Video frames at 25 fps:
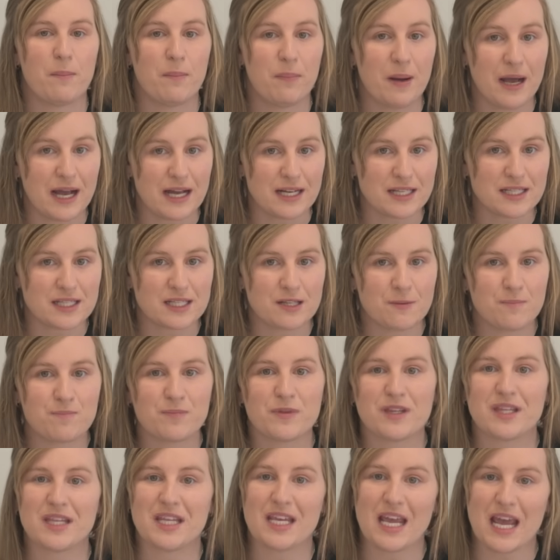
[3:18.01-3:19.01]
but
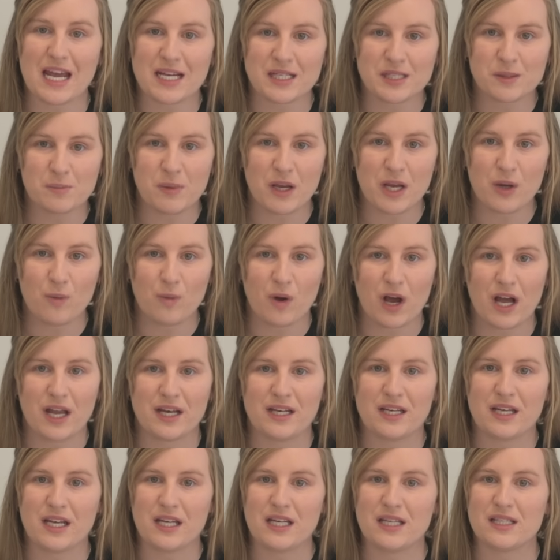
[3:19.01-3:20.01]
the
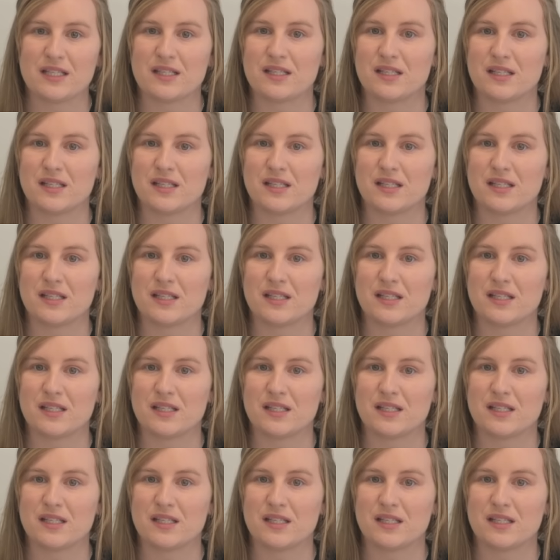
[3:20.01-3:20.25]
SP1 is